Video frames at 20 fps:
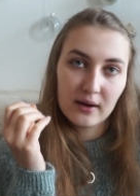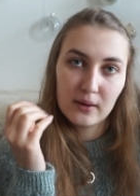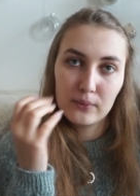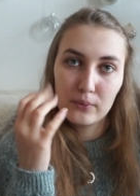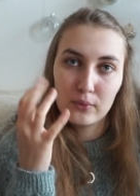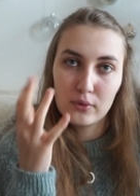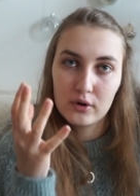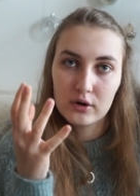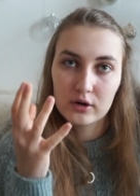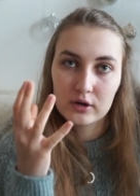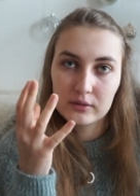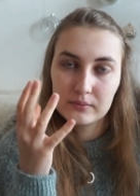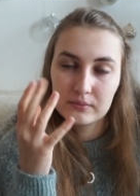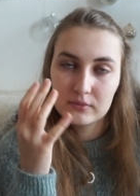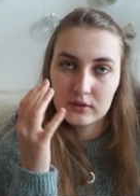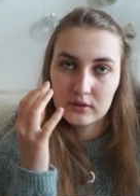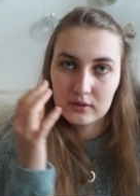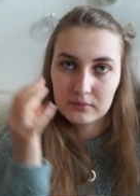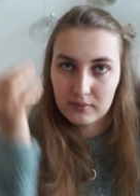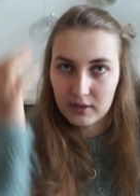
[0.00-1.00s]
warm
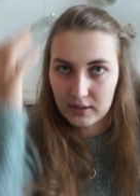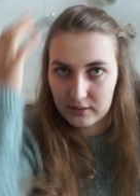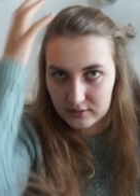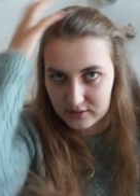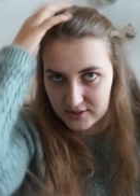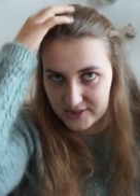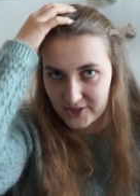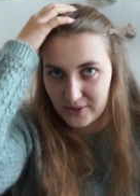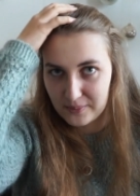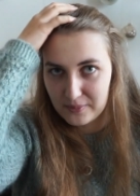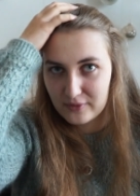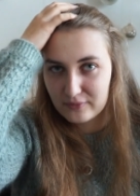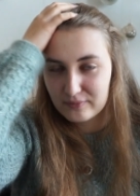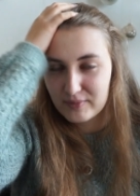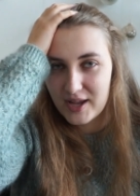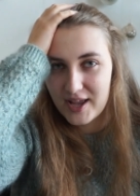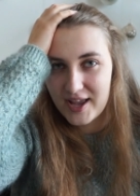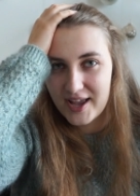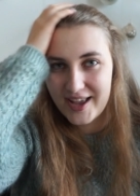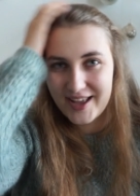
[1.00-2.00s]
on my top of my
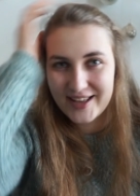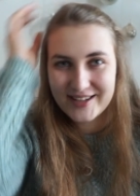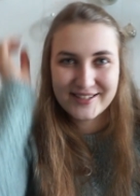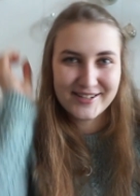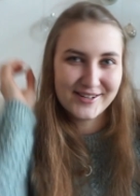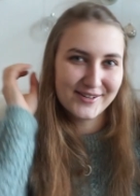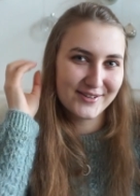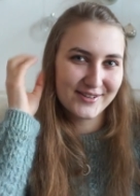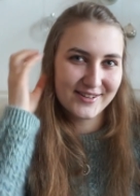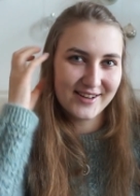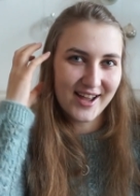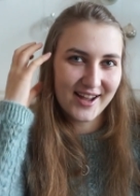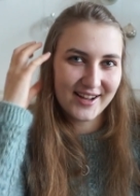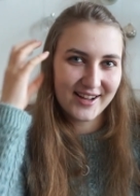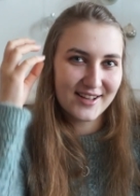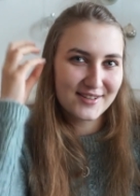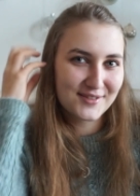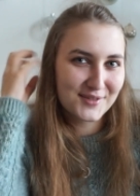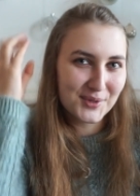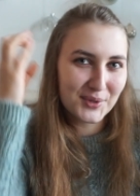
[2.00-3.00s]
head, and I
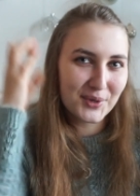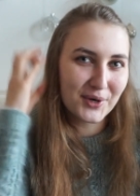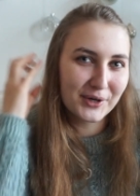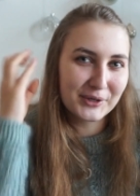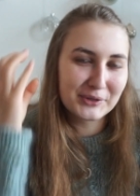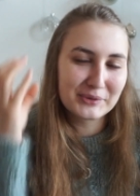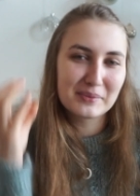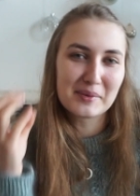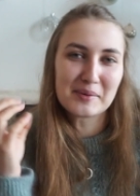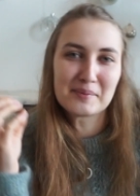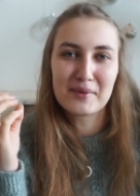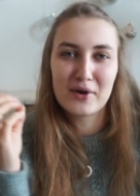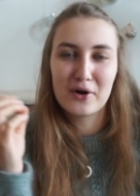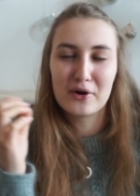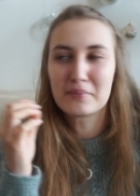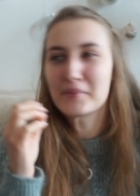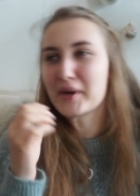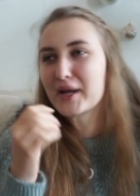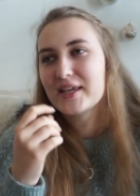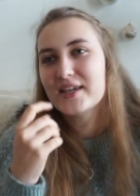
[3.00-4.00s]
guess too cold
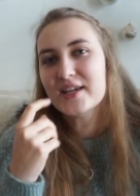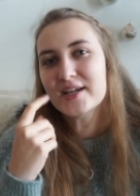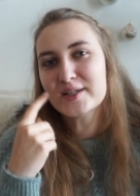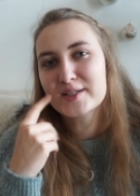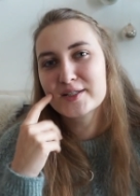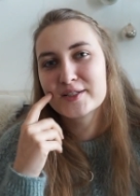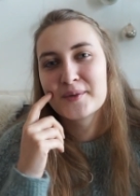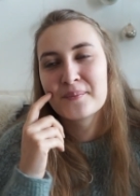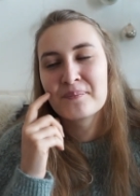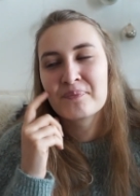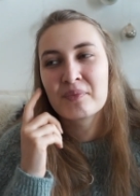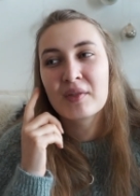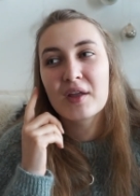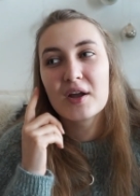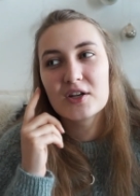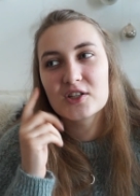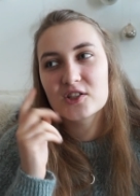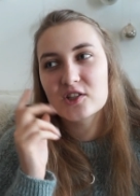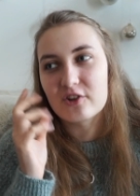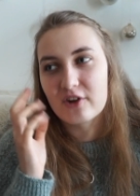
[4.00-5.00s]
on my ears.
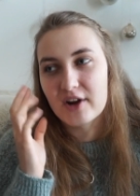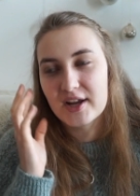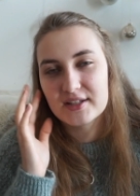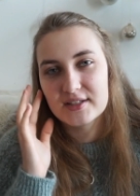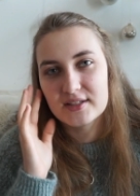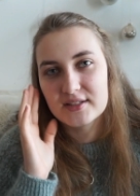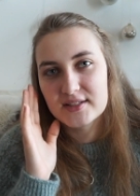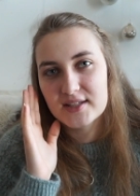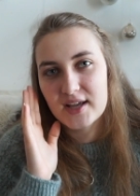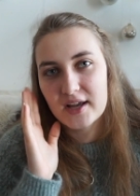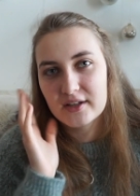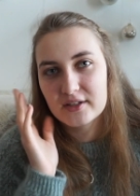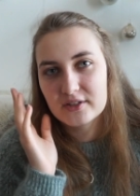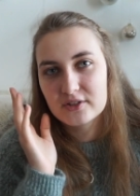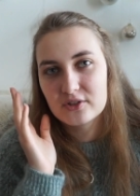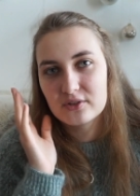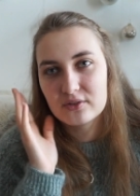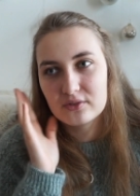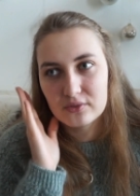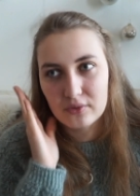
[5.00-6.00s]
So I decided
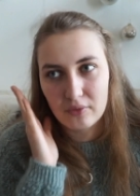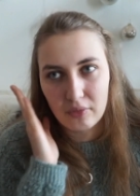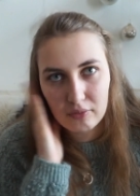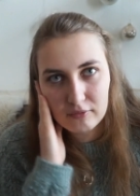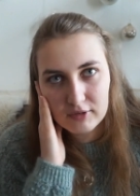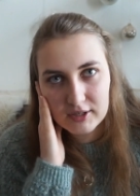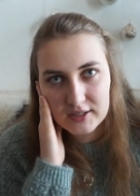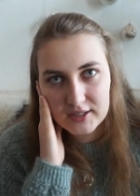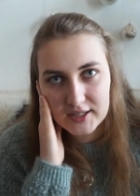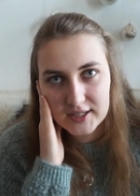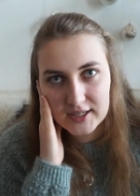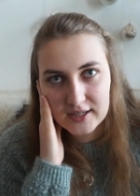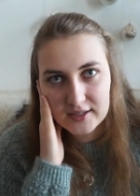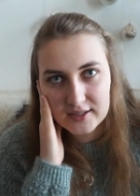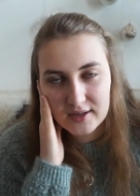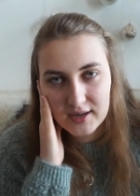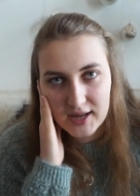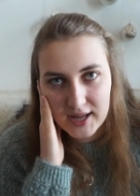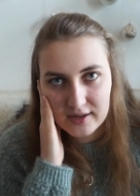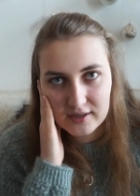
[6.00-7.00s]
to do 3
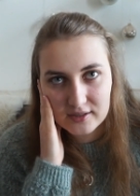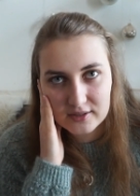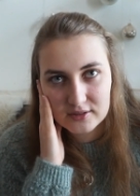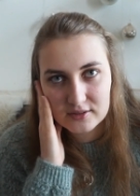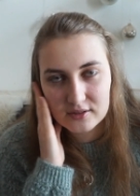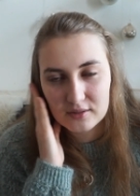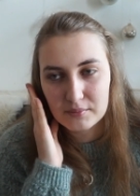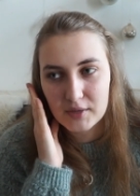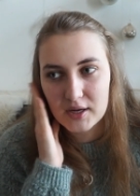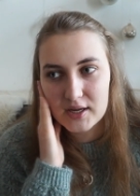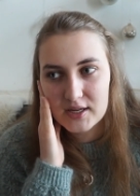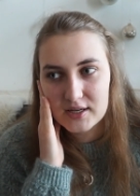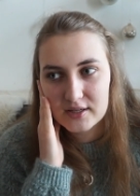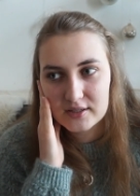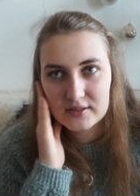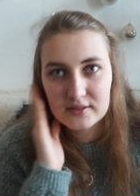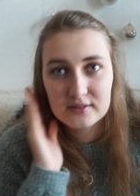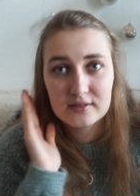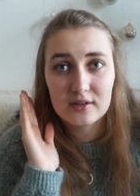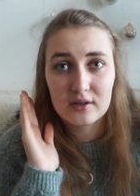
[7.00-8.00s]
layers on my
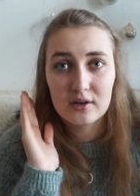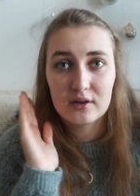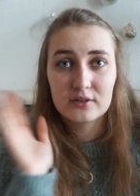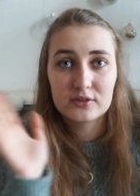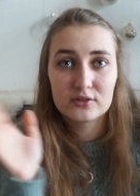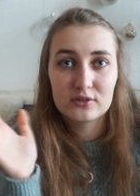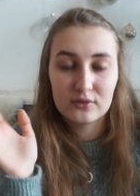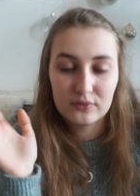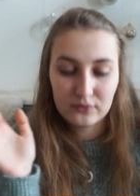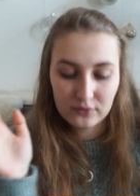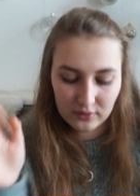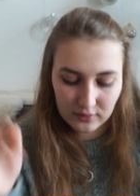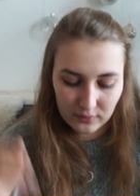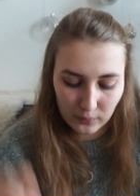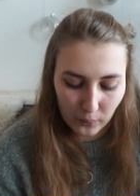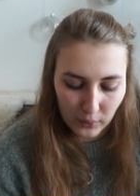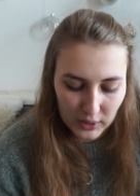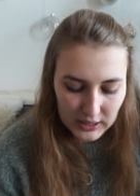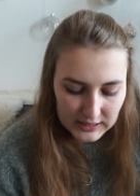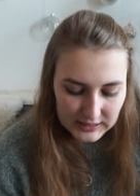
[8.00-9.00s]
ears, also for the
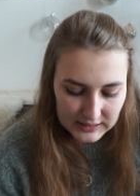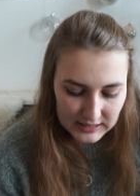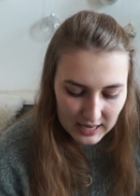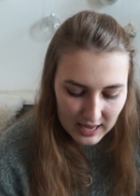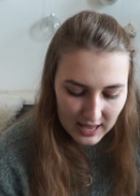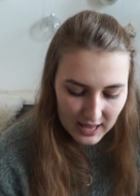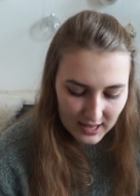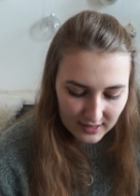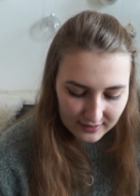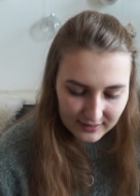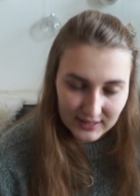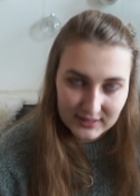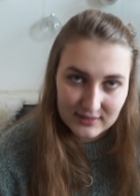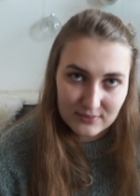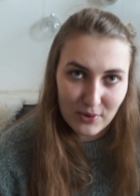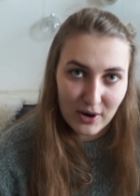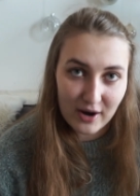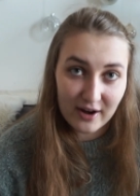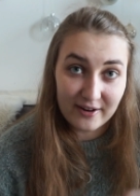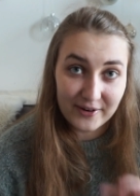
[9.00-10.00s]
wind. That's
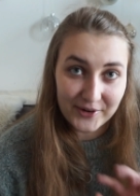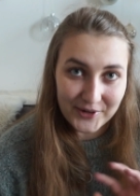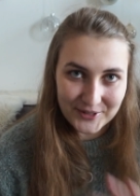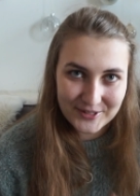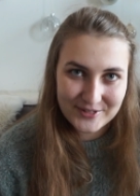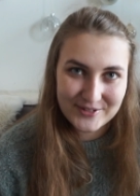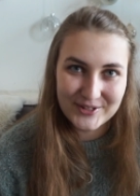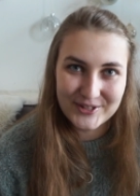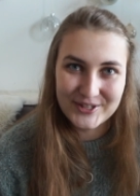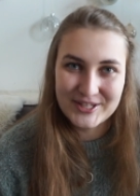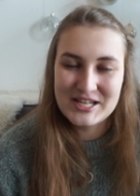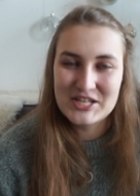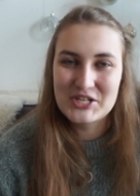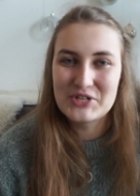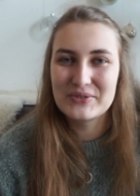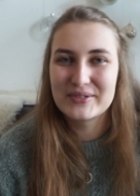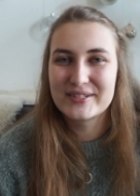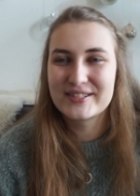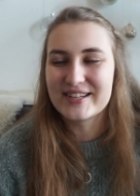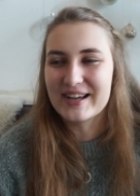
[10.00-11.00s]
why I also
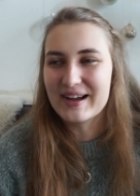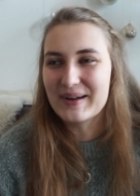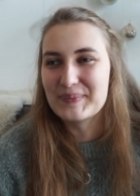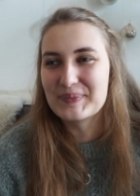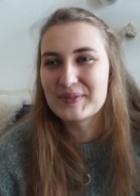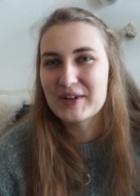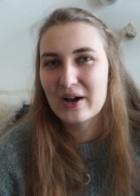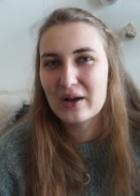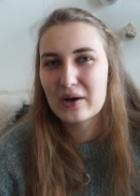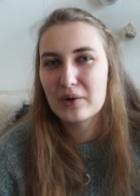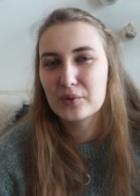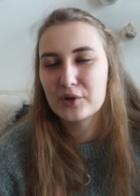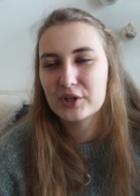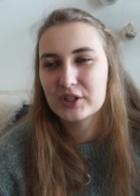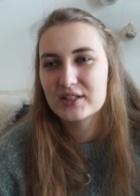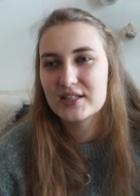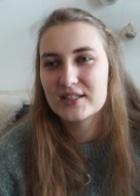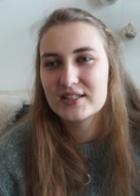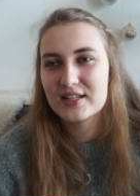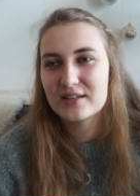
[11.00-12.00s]
choose colorwork
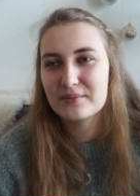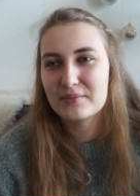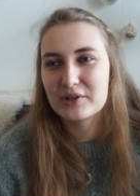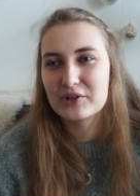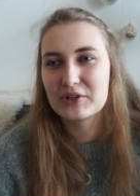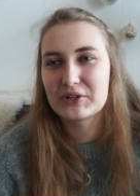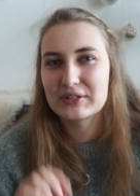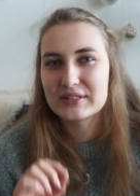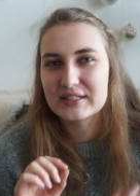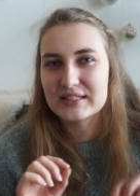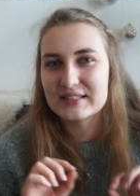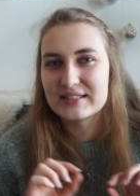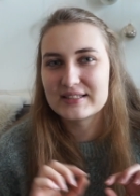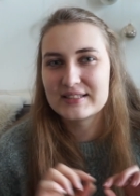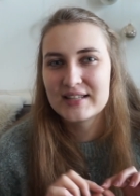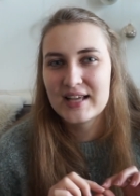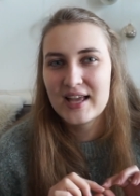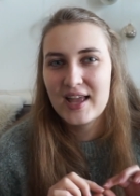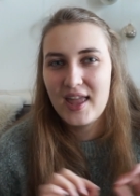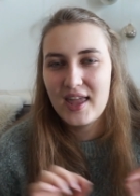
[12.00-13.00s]
knitting, because it's
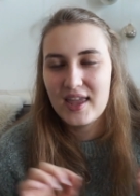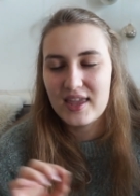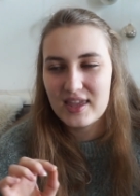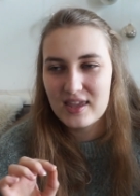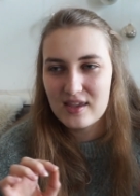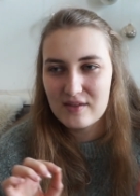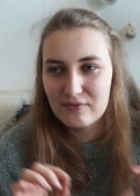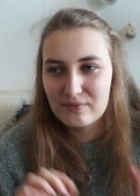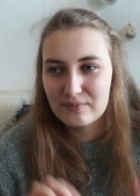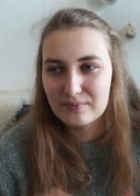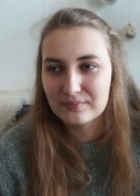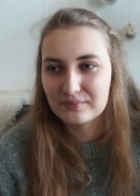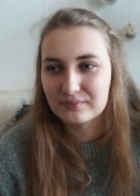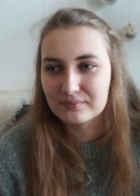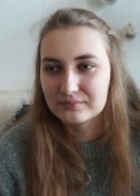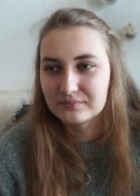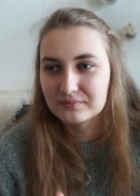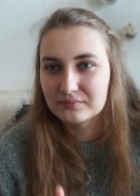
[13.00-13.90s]
even